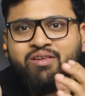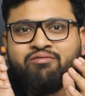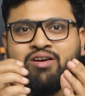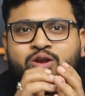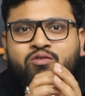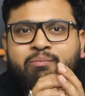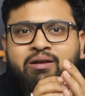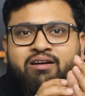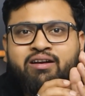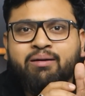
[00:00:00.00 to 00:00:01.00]
where you will
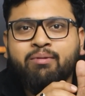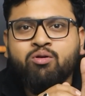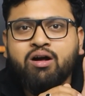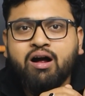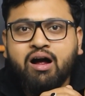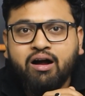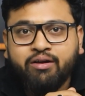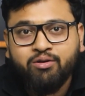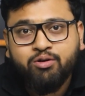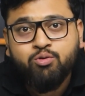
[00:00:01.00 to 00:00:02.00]
be learning about
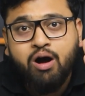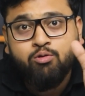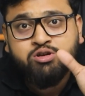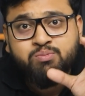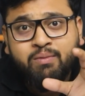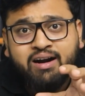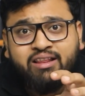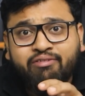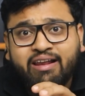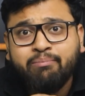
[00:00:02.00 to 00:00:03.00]
you know to outsmart
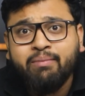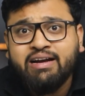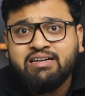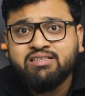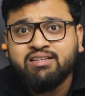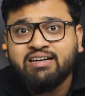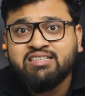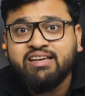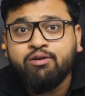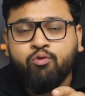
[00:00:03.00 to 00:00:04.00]
the very minds that
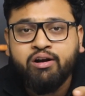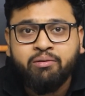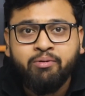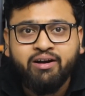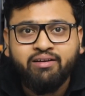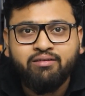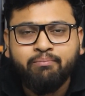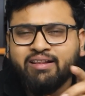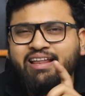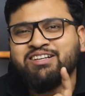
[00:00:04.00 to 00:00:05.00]
seek vulnerabilities
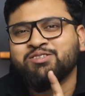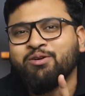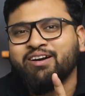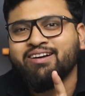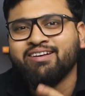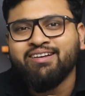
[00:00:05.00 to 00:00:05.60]
but that's not it